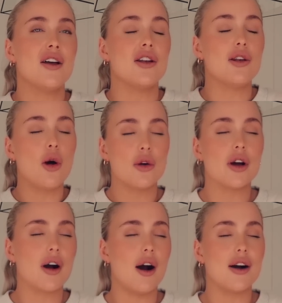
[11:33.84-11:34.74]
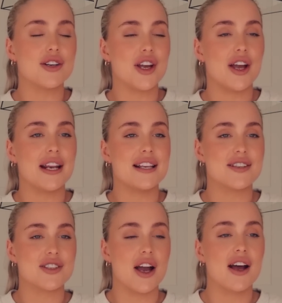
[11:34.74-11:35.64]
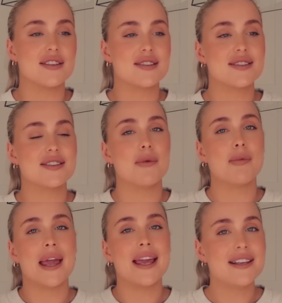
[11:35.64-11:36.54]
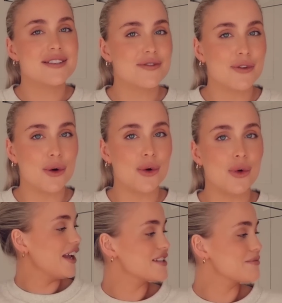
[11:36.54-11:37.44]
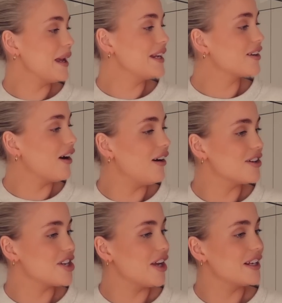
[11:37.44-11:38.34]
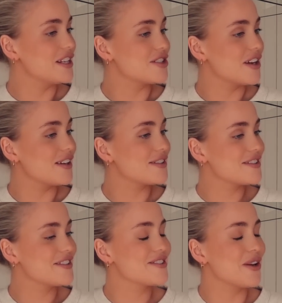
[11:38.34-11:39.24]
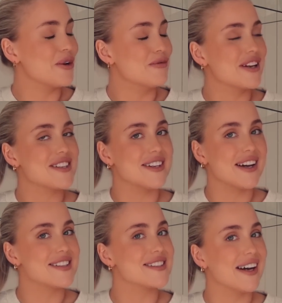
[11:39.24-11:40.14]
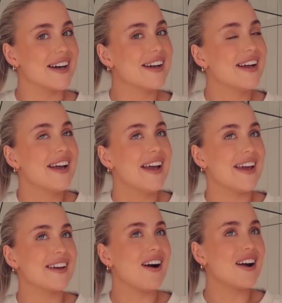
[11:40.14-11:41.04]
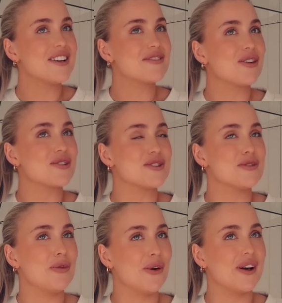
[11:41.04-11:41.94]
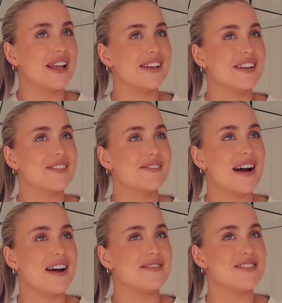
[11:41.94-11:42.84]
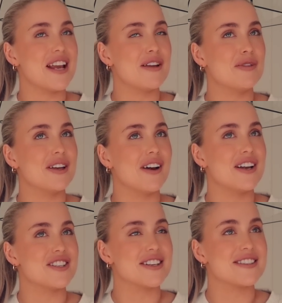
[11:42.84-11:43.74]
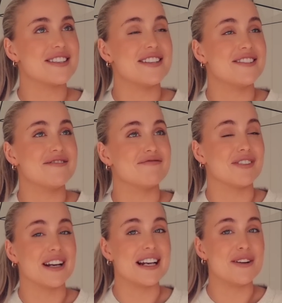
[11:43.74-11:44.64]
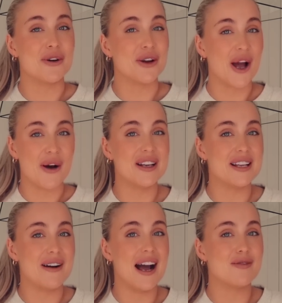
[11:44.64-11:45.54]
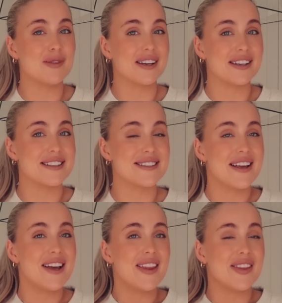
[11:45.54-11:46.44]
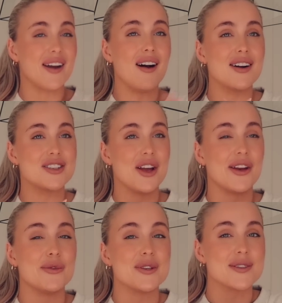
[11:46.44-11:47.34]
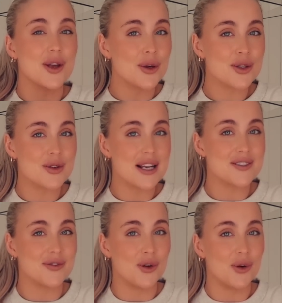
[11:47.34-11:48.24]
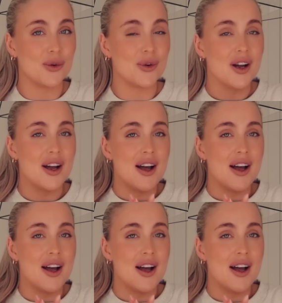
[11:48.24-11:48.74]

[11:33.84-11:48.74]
Longer car journeys are just peaceful. Yeah, it's made car journeys just so much nicer. It kind of got to the point where Jamie and I just didn't really want to go anywhere because the car journey was so stressful.